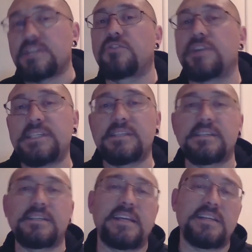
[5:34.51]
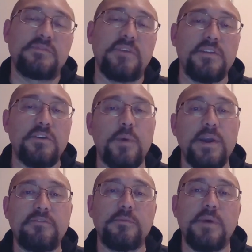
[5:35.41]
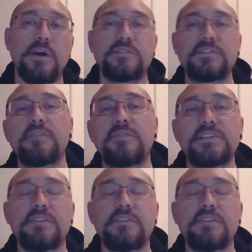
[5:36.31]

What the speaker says: decreases as it gets further away from Earth's surface,